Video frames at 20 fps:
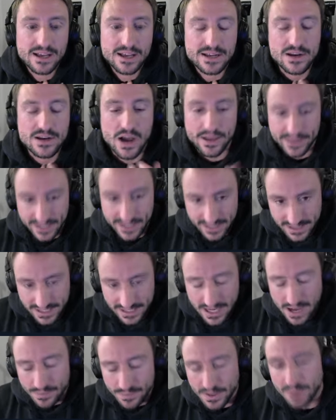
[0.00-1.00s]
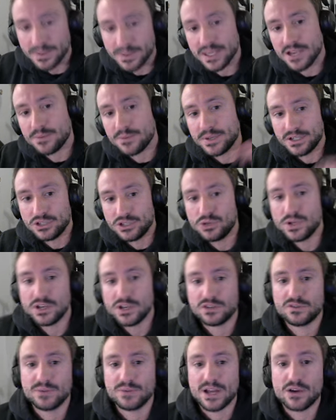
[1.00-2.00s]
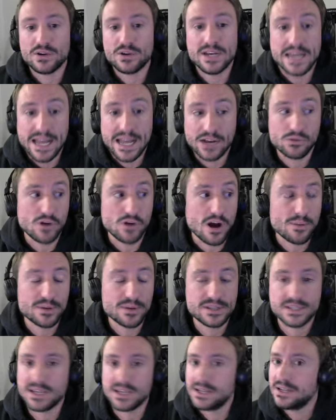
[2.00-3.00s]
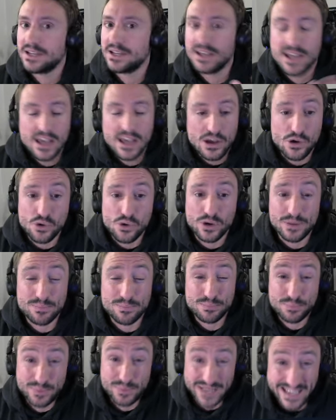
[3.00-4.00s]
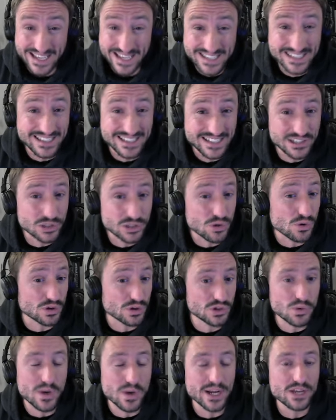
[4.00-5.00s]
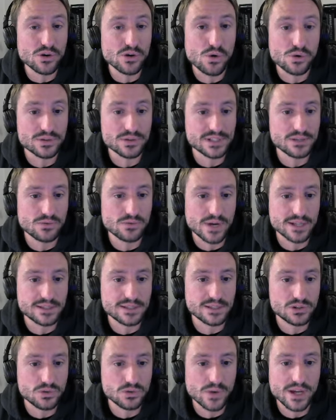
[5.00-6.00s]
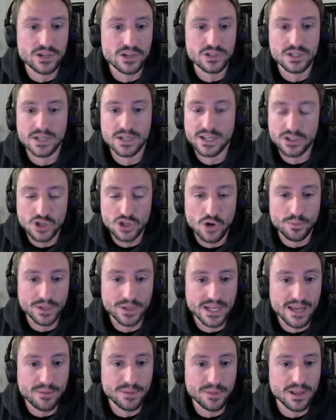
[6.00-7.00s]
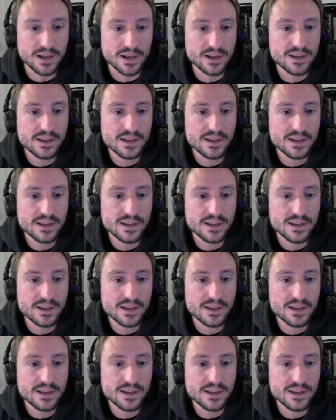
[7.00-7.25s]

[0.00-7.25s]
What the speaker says: Not this upcoming year, but in 2 years from now. Nick Robertson, who could easily score 20 goals in the right situation, and Topi Niemela.